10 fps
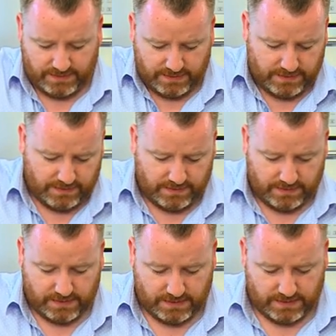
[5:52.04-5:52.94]

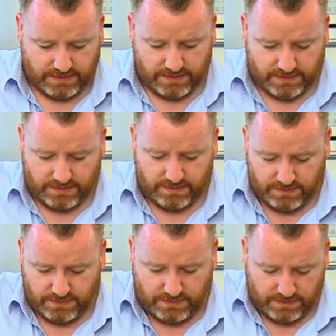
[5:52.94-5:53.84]

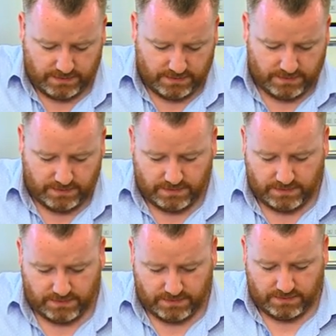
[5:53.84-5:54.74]

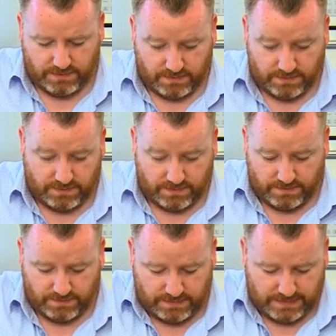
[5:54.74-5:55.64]

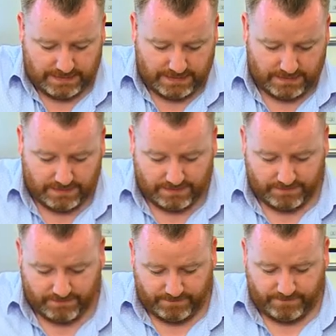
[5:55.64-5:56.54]

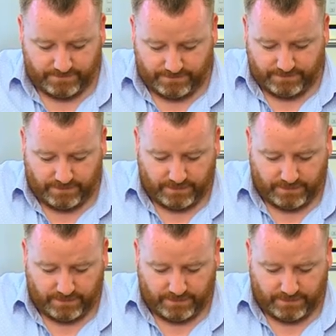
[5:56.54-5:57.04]
(no one is talking)